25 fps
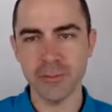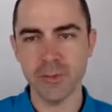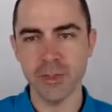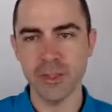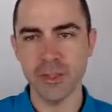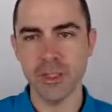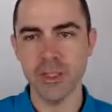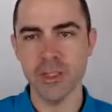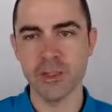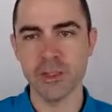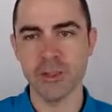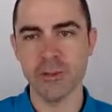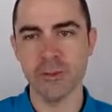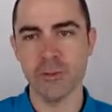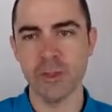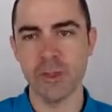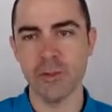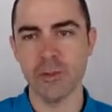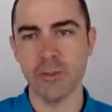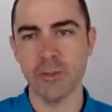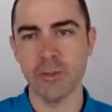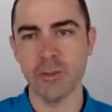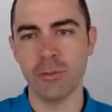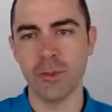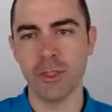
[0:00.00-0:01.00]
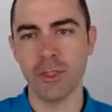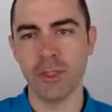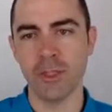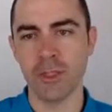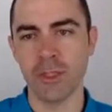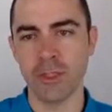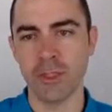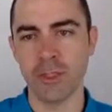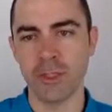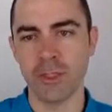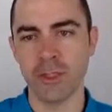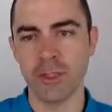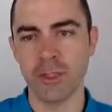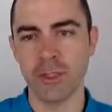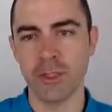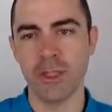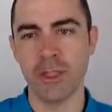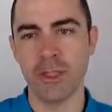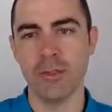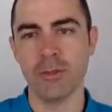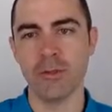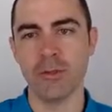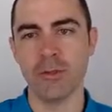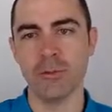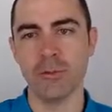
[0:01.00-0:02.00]
that's what it will be, and it's
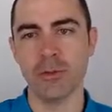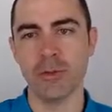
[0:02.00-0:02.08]
kind of